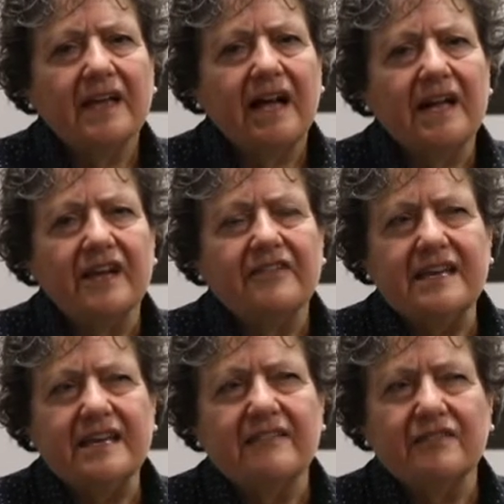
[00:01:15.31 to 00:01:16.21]
And I
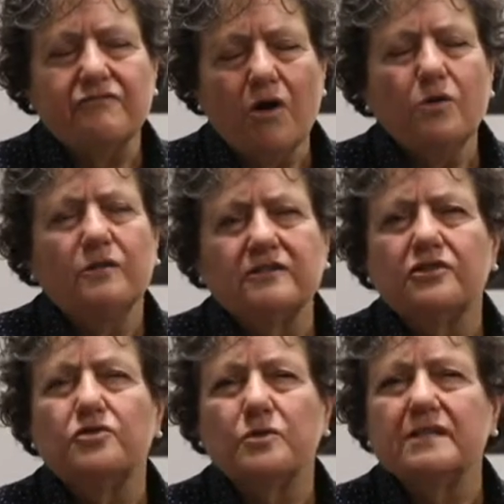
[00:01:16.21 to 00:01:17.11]
think the role that
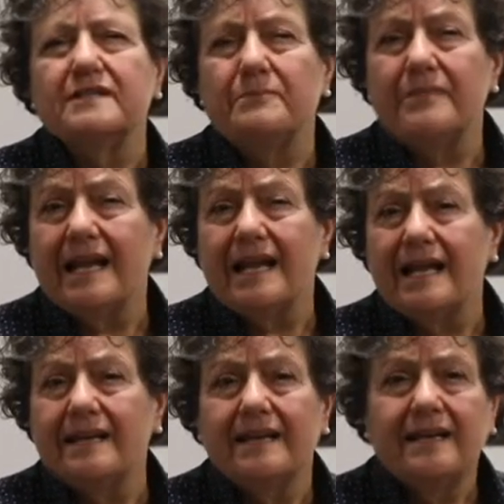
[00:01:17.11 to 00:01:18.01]
social workers can
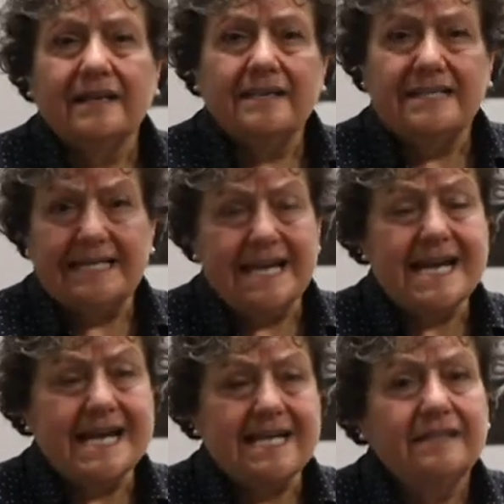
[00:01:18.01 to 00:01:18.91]
play
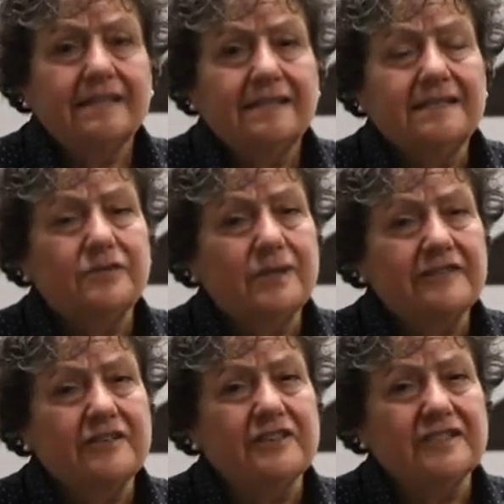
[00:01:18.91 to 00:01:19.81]
today in the
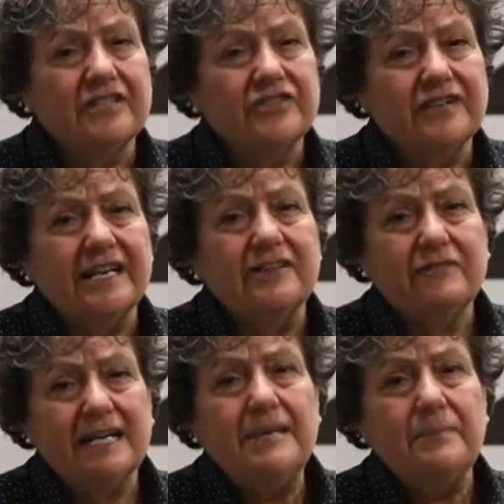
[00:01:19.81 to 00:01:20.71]
21st century in
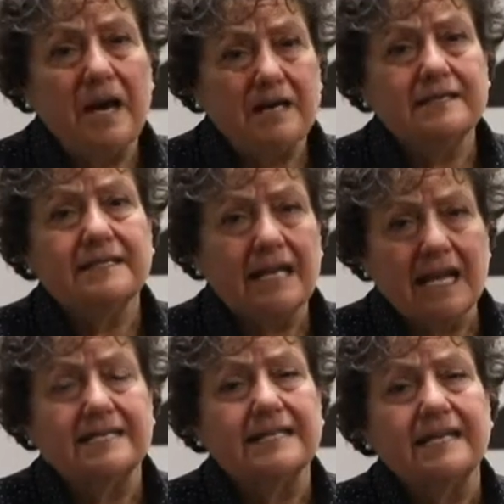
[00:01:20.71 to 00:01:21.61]
really
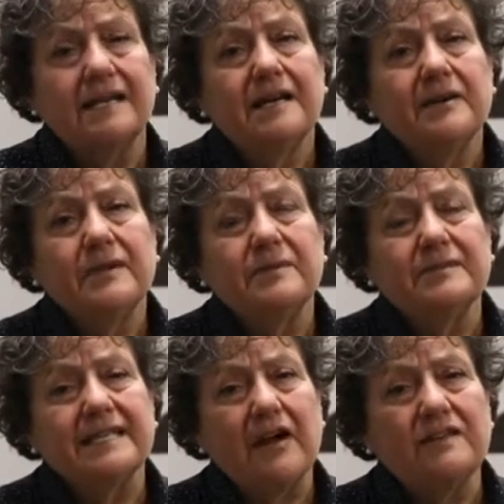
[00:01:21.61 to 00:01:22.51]
personalising
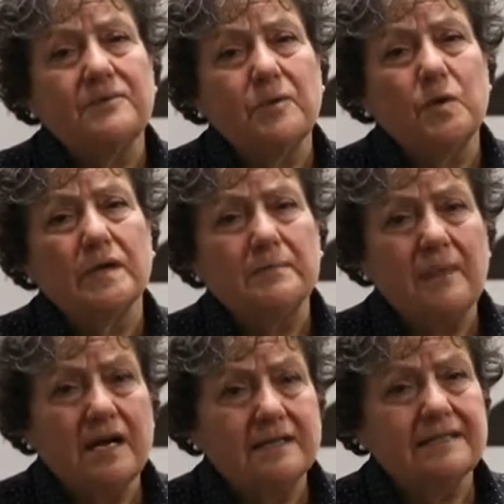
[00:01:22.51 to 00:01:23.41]
people's care and support and
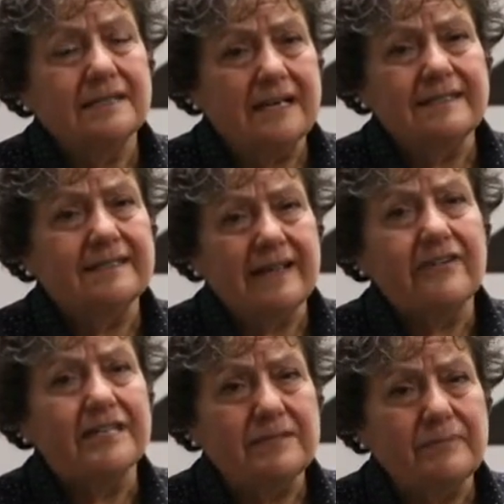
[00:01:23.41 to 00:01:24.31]
personalising their
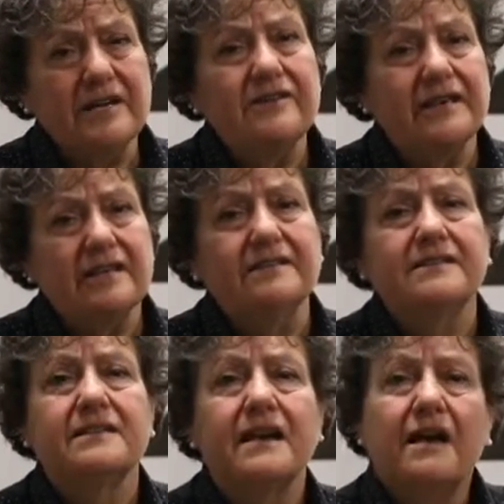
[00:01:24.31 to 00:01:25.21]

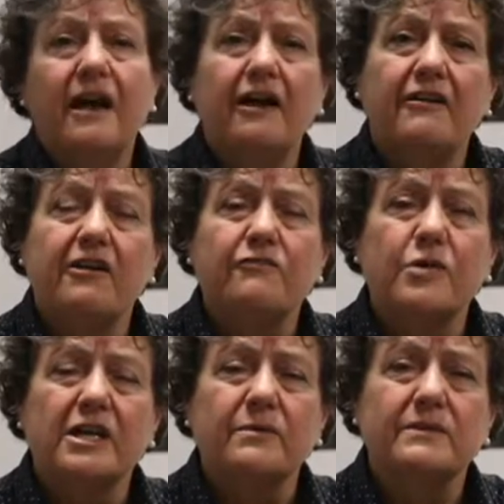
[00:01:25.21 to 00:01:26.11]
experience of
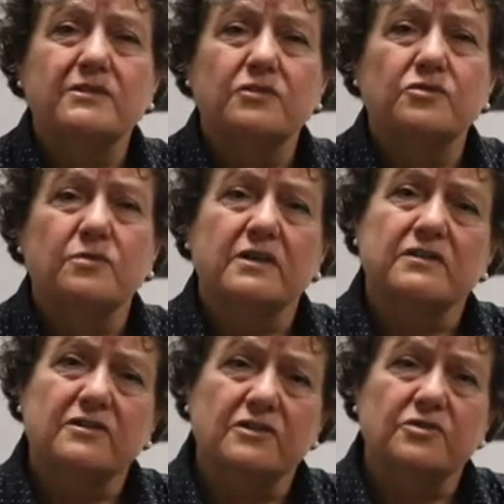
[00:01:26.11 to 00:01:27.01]
working with social workers
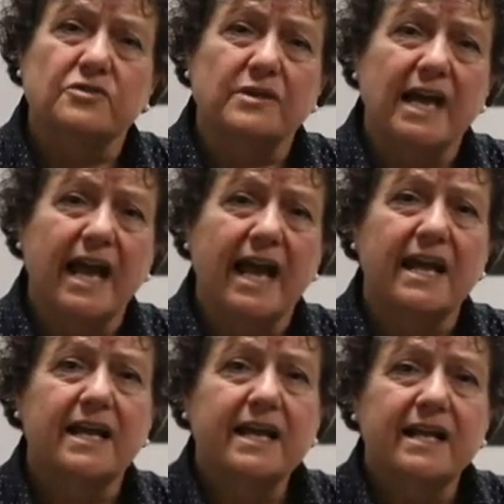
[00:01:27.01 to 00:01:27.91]
and social care
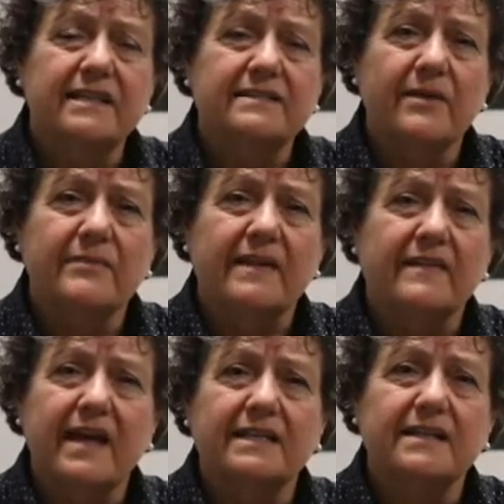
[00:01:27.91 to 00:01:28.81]
is something
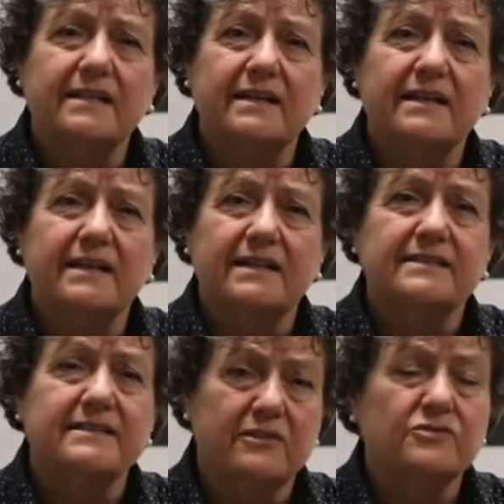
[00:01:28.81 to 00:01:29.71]
that
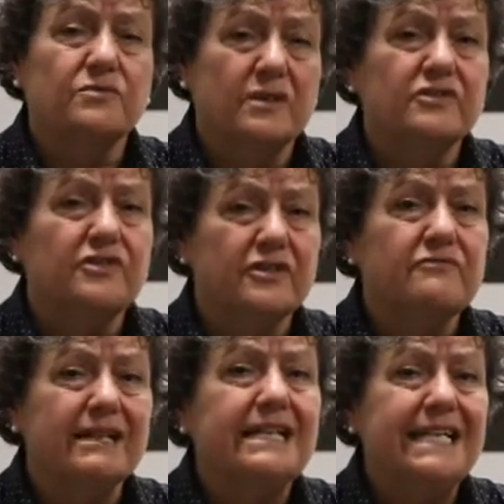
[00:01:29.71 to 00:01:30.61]
it's social workers who can
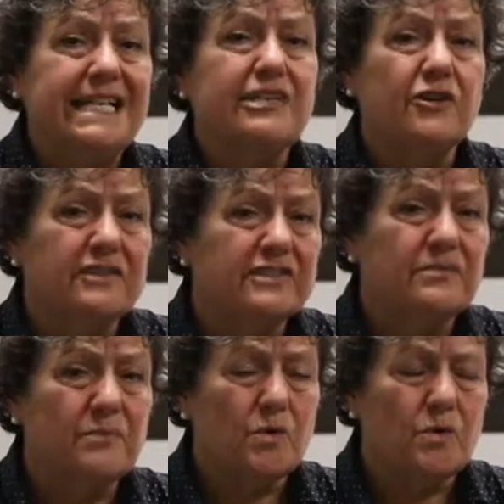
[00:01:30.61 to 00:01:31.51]
really lead on and
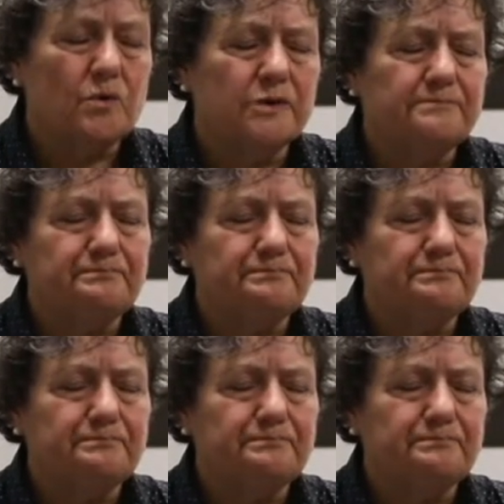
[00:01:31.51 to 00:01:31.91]
support.